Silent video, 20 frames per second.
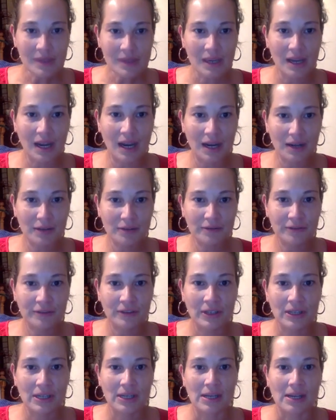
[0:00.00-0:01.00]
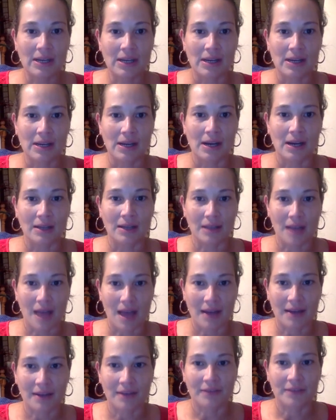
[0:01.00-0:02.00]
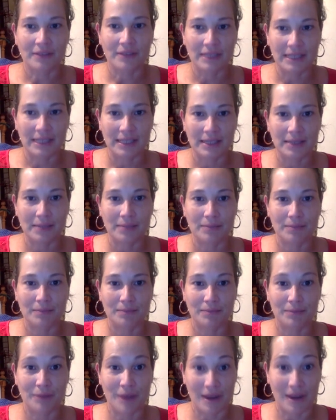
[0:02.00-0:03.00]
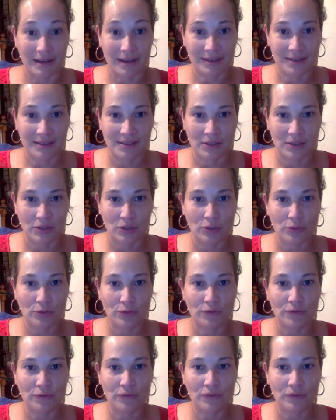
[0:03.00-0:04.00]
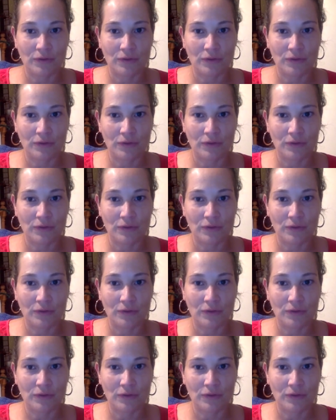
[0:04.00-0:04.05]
of a lot of cleaning products, you